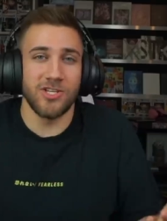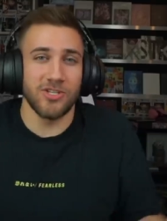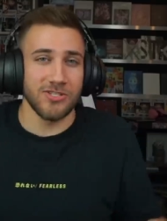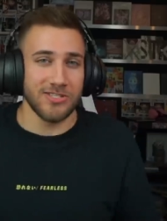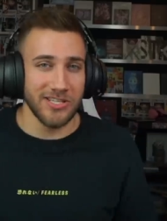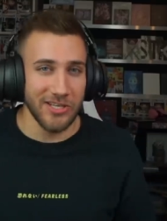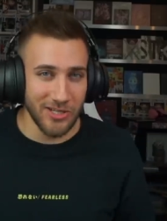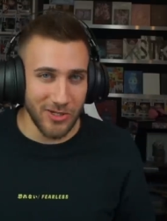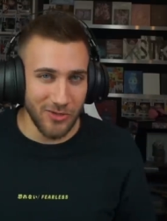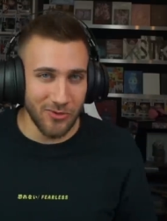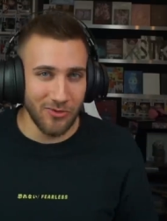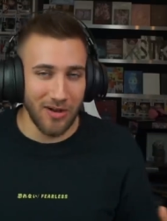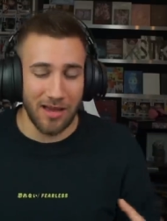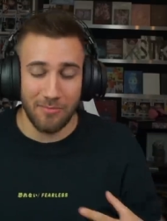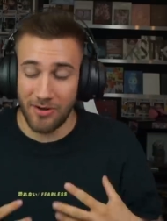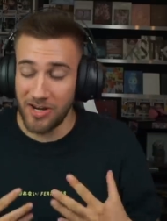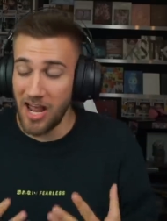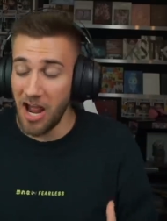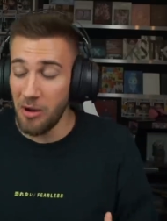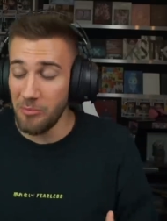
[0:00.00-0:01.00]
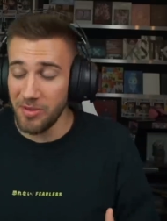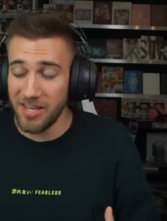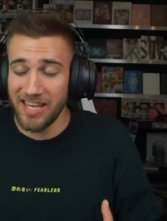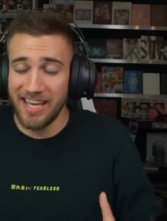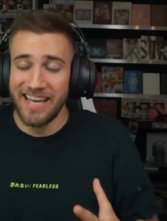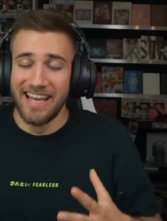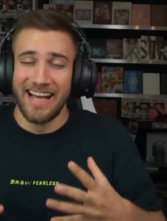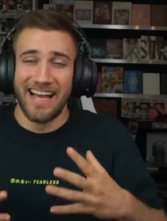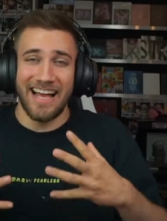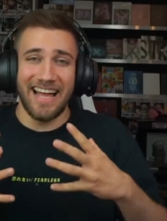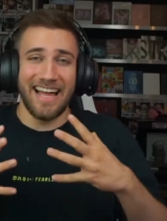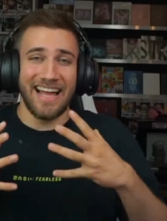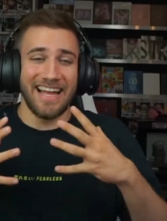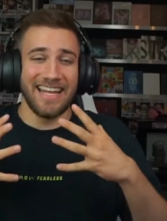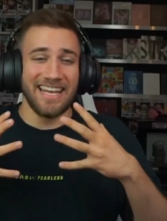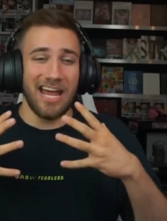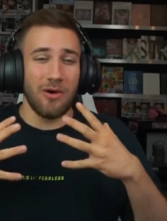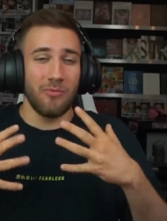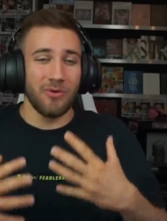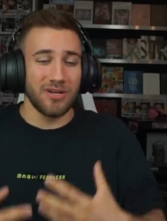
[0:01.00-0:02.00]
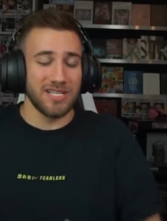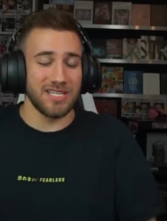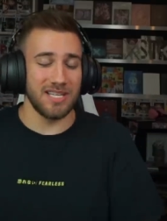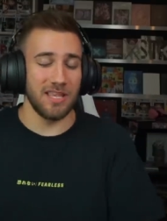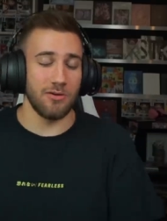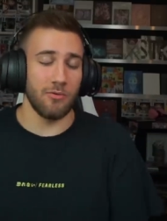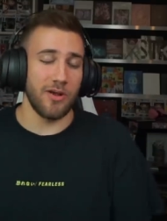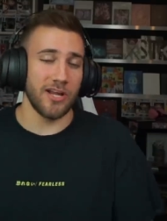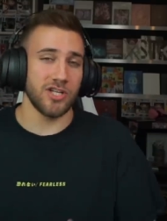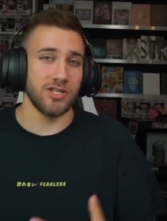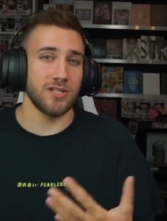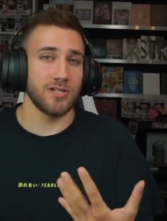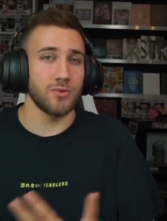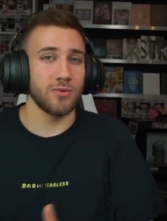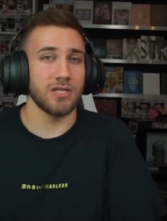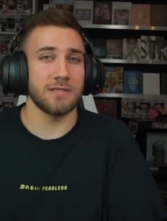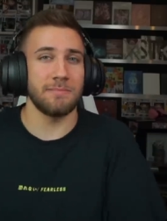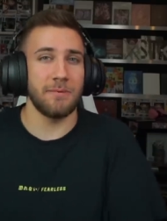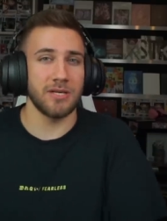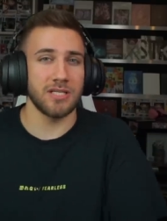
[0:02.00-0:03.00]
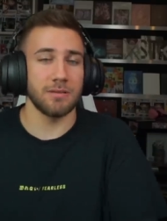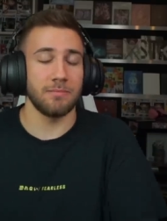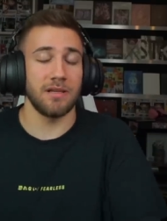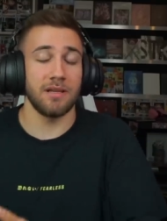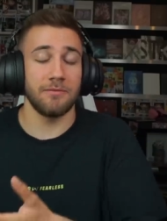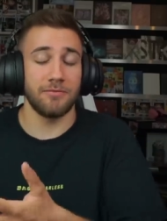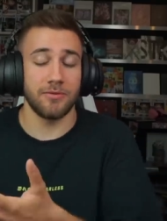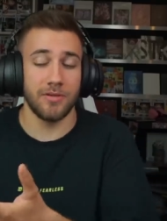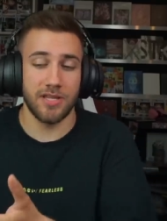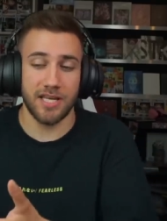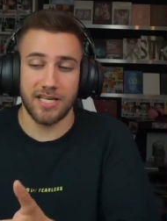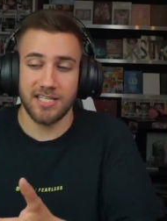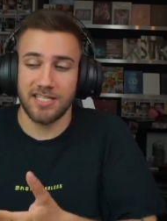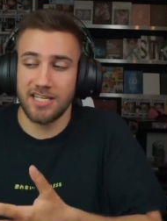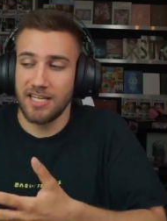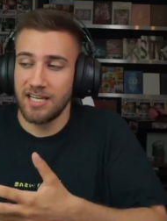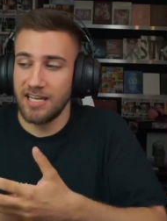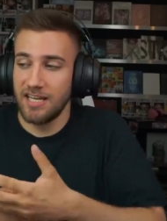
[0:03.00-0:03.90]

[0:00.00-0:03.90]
just like you, I'm an army, and I want to see the reaction as soon as possible, and for that